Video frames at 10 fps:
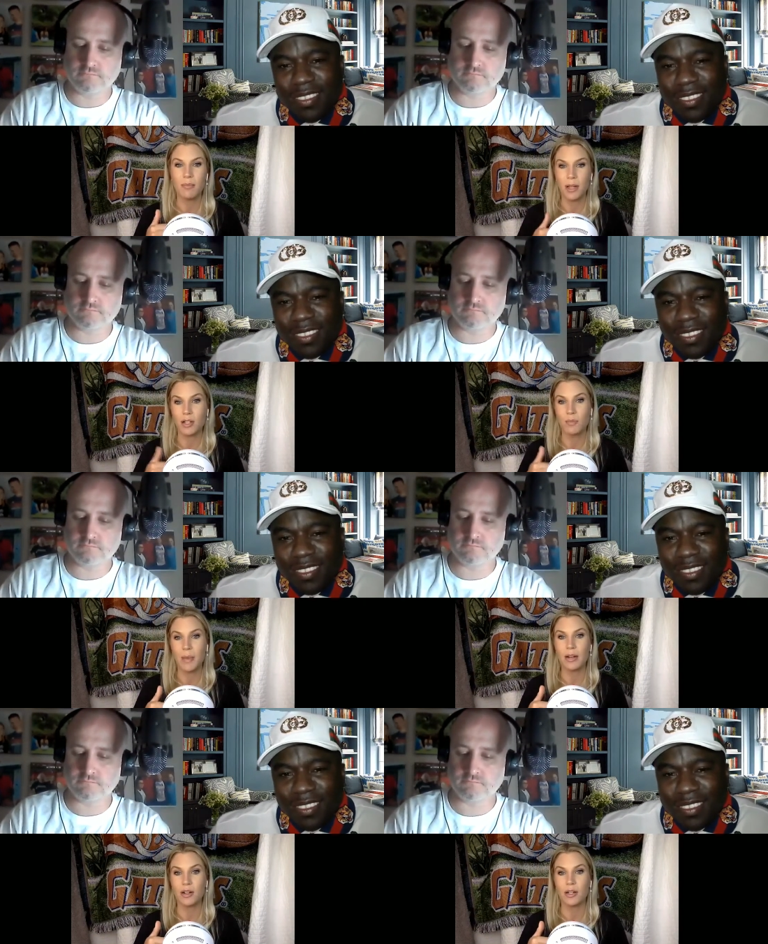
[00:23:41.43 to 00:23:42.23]
Speaker 1: much
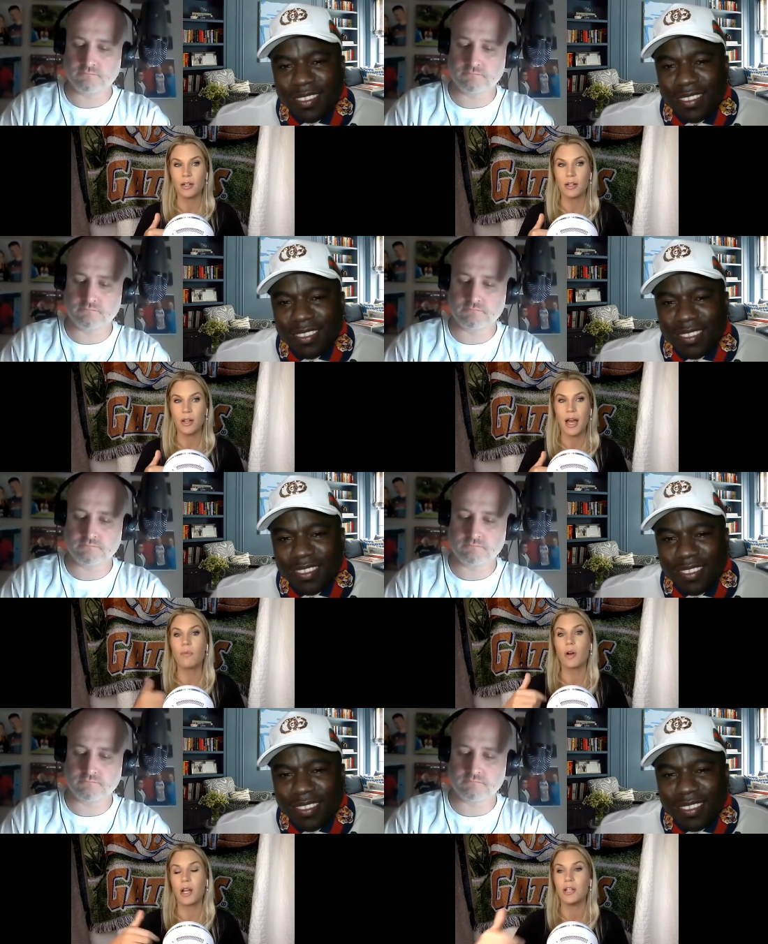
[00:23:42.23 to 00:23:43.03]
better at
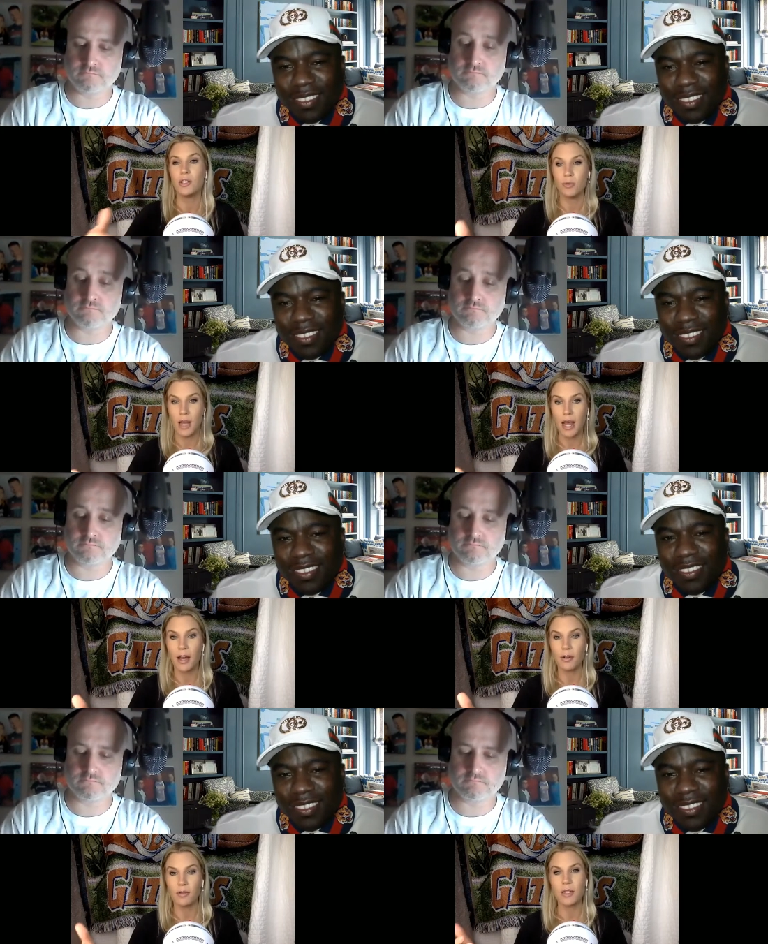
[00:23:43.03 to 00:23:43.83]
what I do
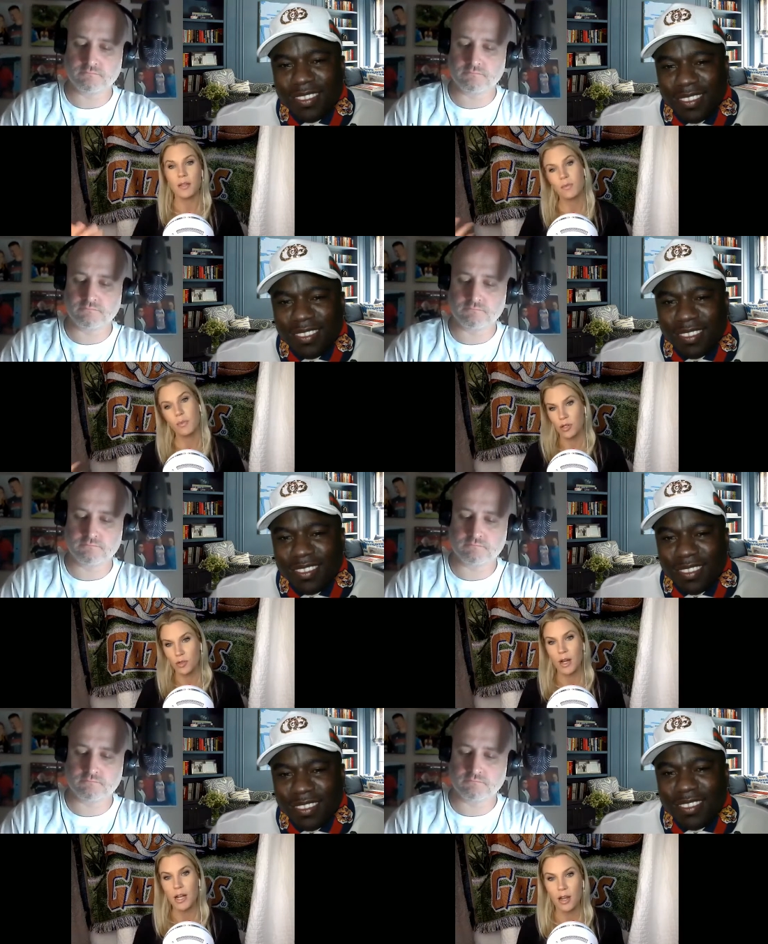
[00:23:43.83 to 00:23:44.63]
now in sports
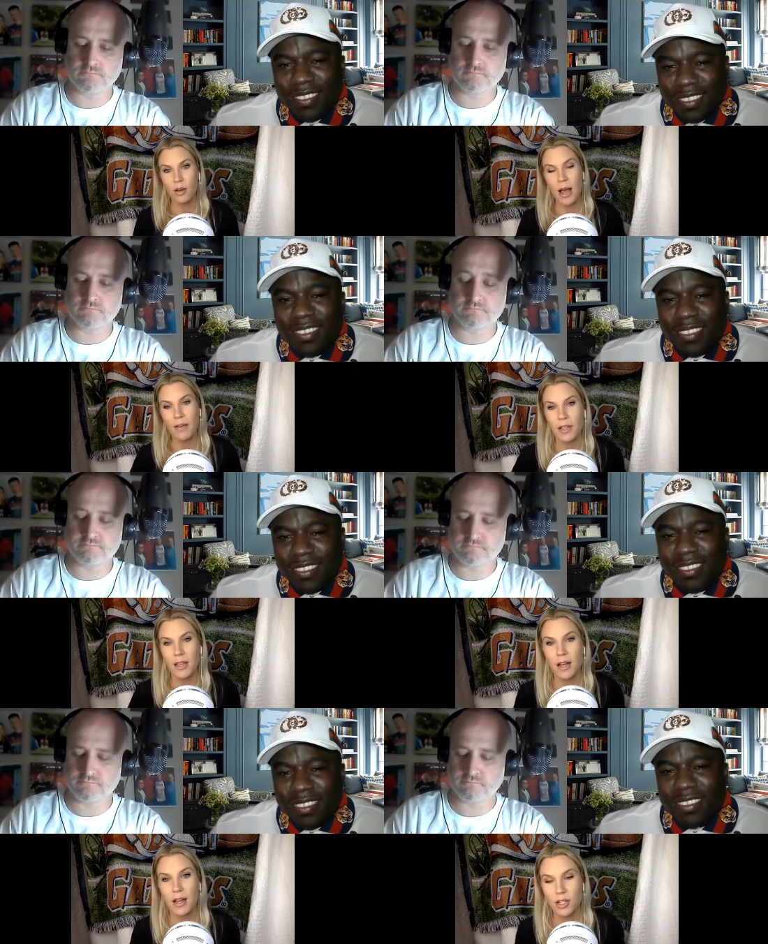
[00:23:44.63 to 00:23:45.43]
radio, having
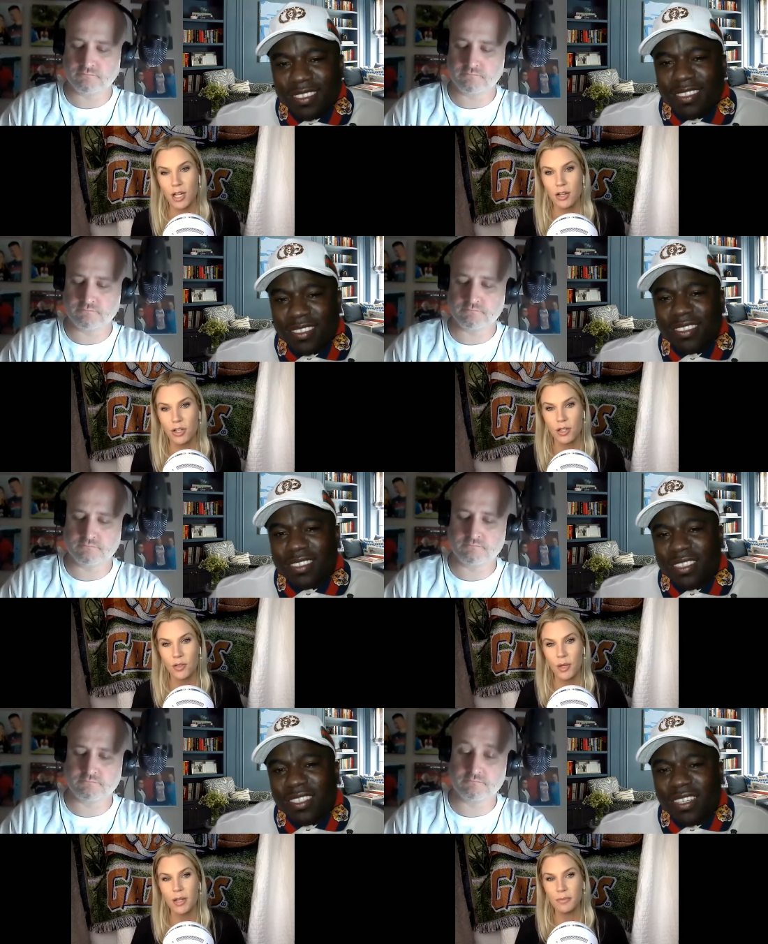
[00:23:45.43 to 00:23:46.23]
that education as
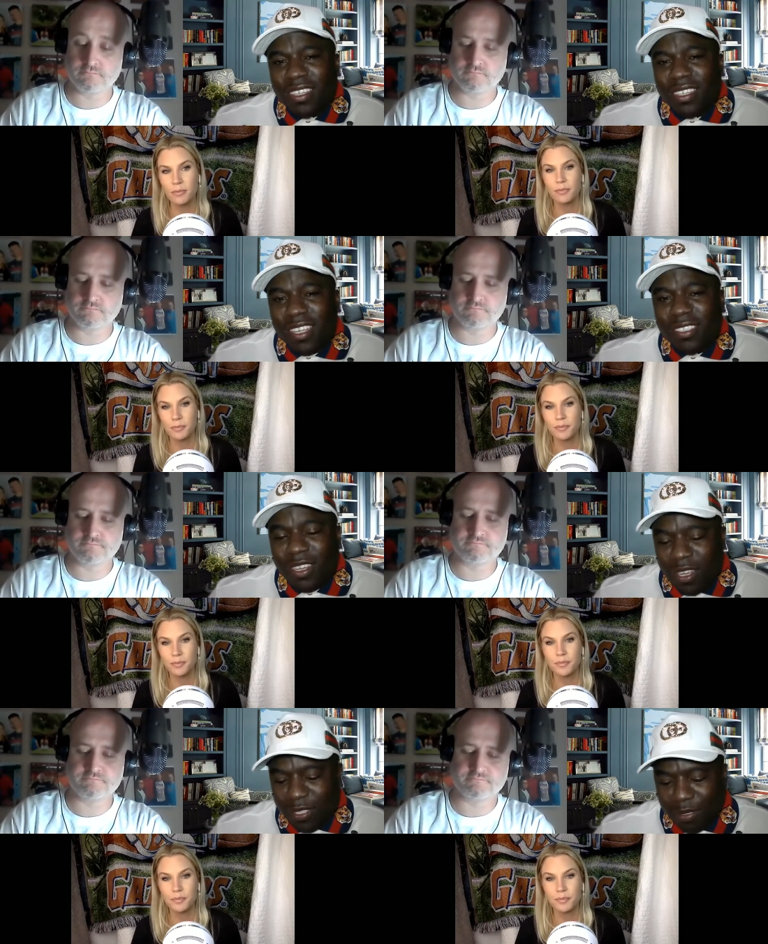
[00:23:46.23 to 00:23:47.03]
well.
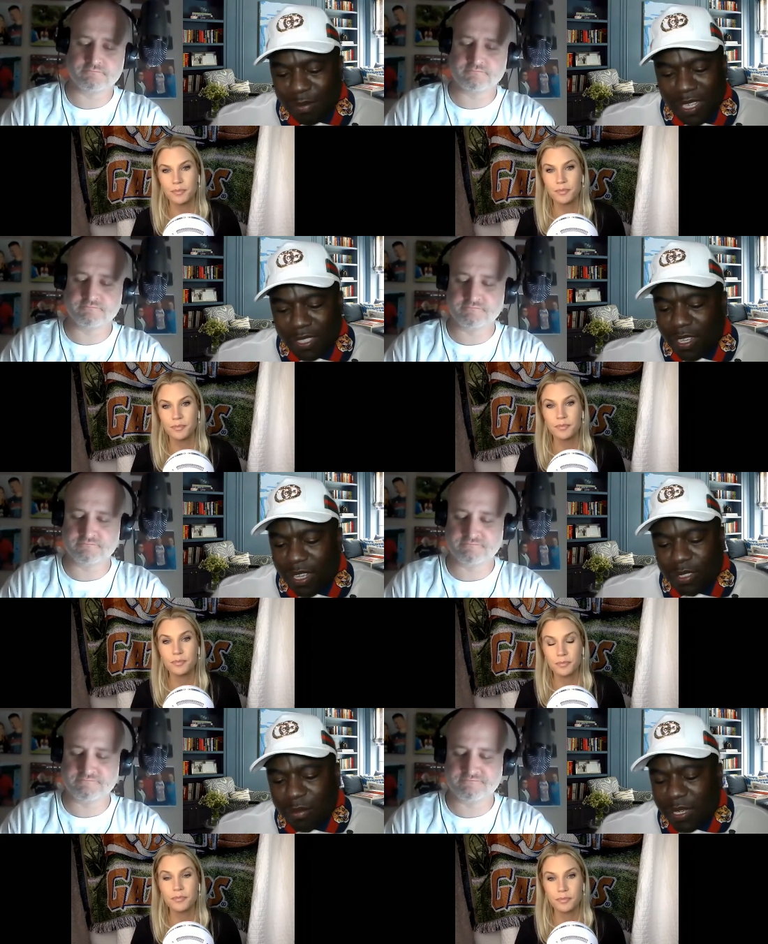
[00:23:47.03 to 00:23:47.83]
Speaker 2: That's awesome. That's
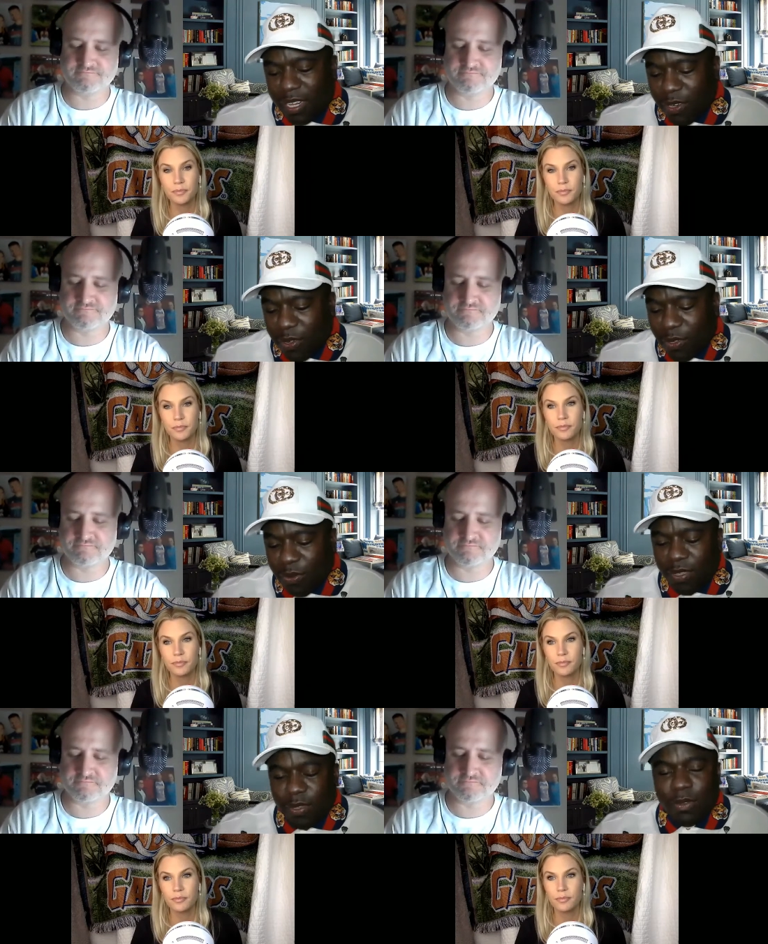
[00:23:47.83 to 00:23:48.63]
awesome, and I know
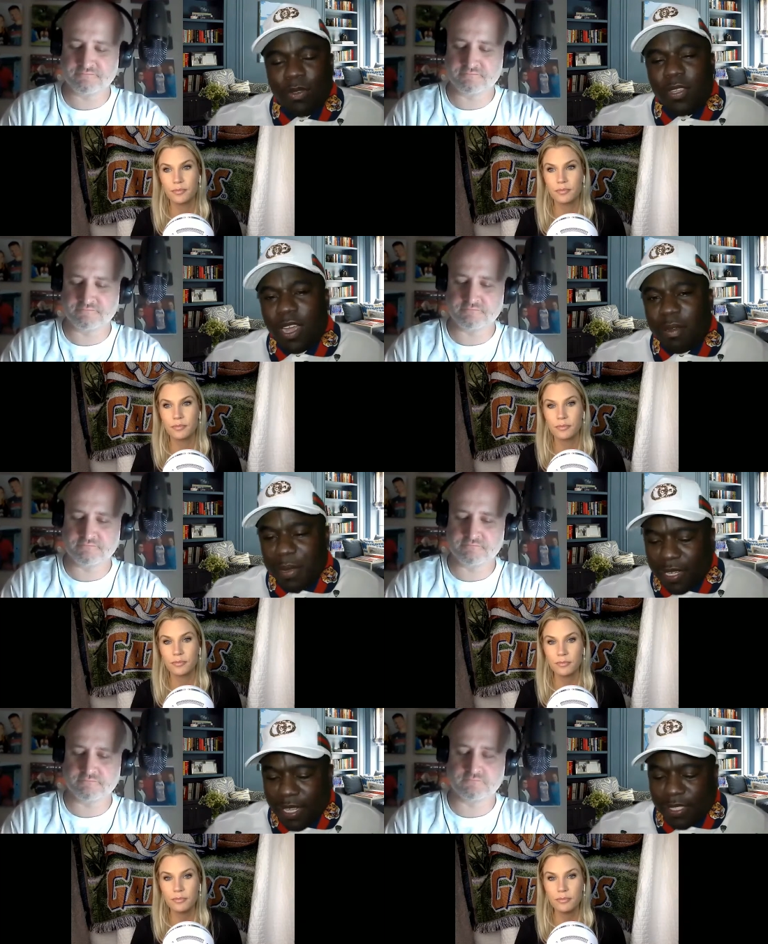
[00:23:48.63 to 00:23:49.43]
you, you you talk
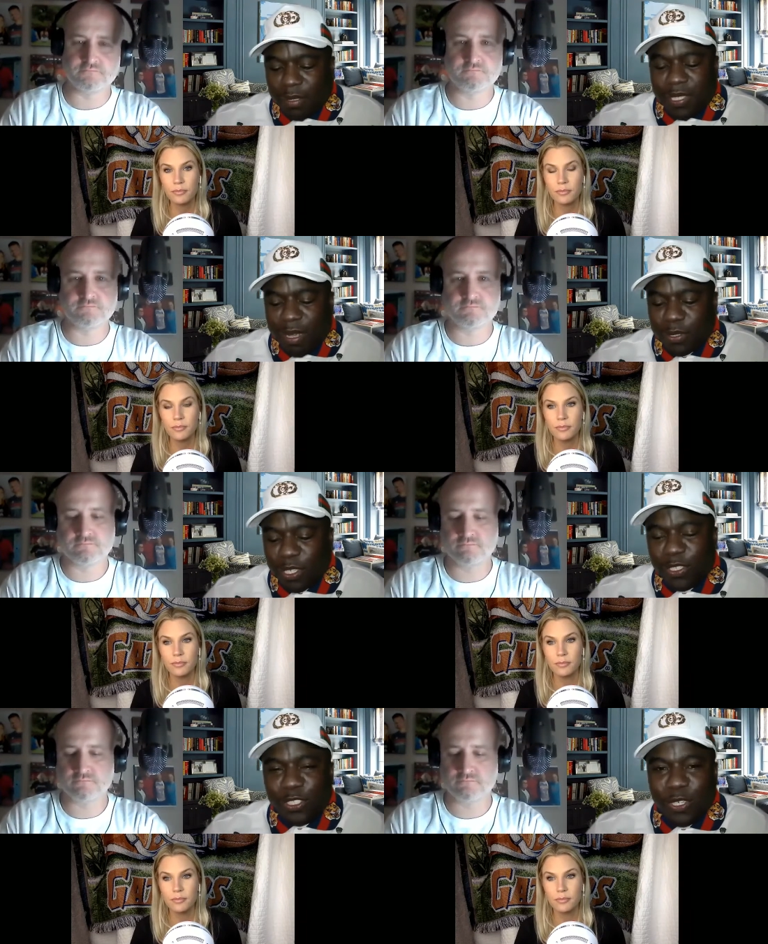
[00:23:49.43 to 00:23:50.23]
about that sometimes
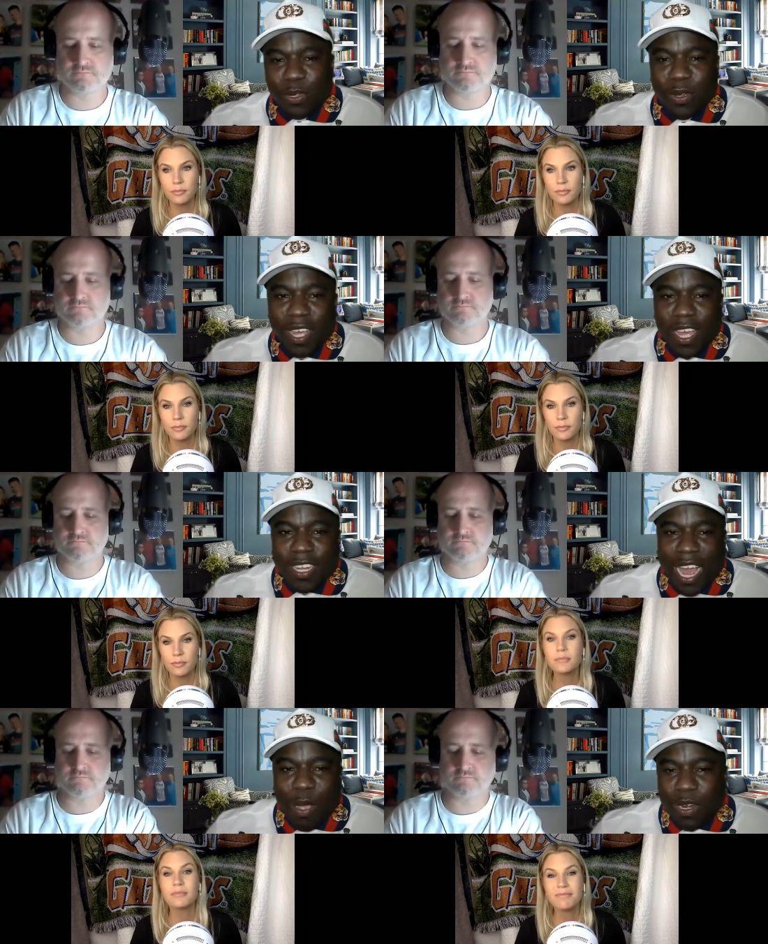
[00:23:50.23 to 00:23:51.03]
on your show.
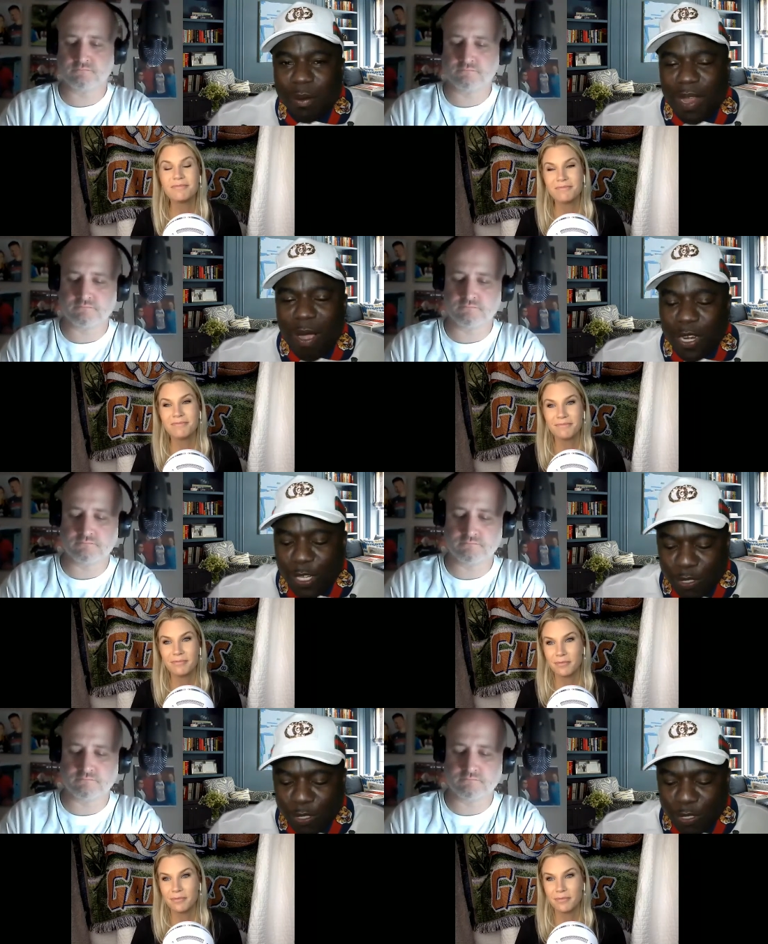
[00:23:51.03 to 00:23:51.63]
Now I want to I want